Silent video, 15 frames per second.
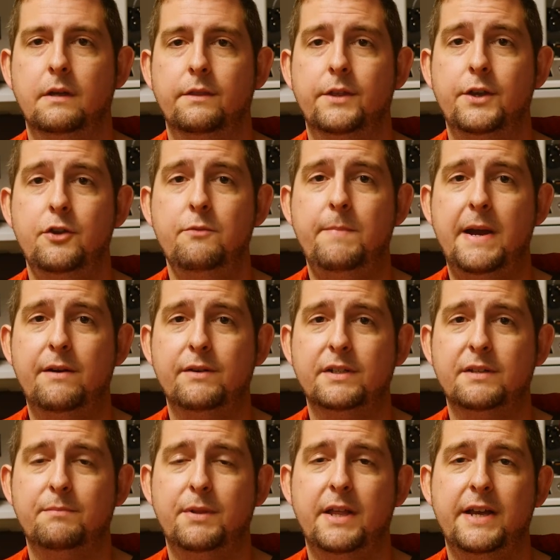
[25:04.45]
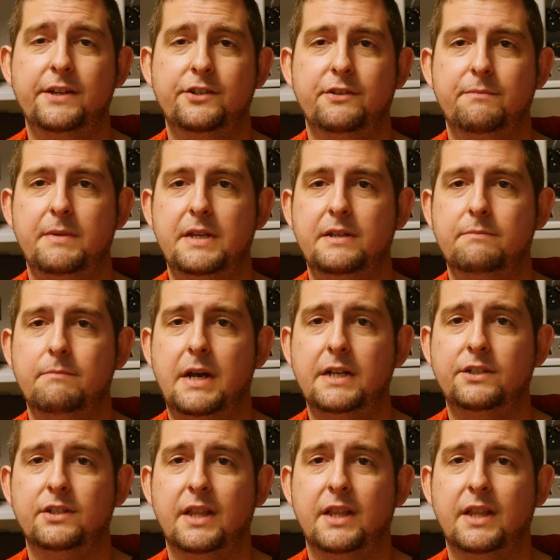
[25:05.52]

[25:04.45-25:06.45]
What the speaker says: The new power supply should be much